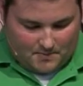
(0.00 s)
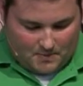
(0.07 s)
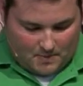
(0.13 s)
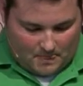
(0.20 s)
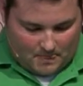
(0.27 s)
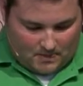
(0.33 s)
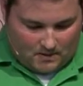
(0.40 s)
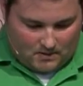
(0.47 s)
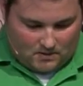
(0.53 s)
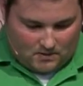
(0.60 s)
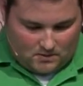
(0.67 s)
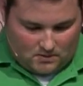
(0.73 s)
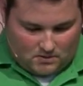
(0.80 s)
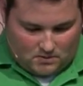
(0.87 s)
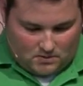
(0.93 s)

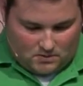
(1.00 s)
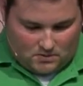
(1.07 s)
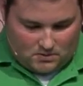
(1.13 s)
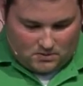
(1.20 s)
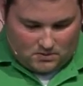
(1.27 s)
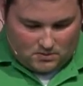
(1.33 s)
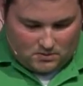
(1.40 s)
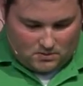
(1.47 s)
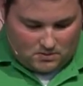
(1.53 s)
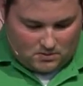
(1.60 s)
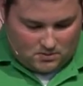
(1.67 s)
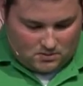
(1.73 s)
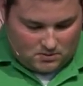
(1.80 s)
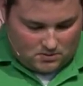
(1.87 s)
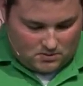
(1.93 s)

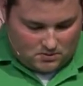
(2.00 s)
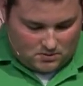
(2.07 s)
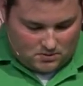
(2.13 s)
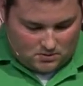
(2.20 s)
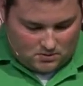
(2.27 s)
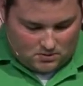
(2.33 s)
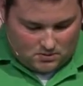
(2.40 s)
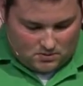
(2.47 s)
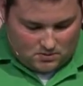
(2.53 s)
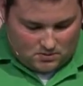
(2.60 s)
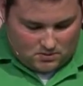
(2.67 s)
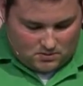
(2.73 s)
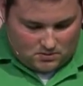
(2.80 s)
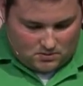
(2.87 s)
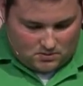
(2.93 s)

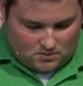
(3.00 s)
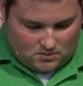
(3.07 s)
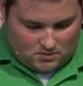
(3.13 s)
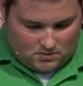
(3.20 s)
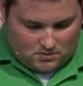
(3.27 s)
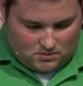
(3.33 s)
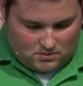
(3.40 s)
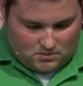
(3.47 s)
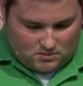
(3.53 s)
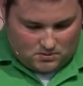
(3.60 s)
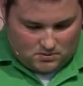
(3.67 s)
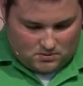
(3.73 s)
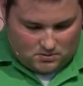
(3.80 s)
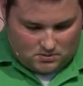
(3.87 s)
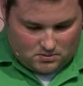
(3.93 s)

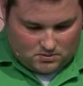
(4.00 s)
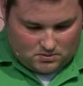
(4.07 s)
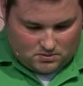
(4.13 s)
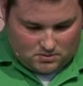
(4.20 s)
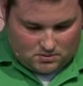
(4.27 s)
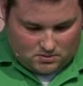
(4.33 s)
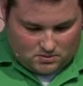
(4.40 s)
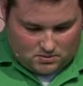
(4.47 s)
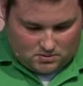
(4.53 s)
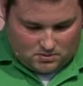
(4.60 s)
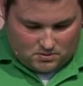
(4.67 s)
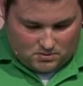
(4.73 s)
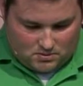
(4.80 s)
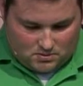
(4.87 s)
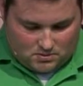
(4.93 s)

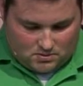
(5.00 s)
(no one is talking)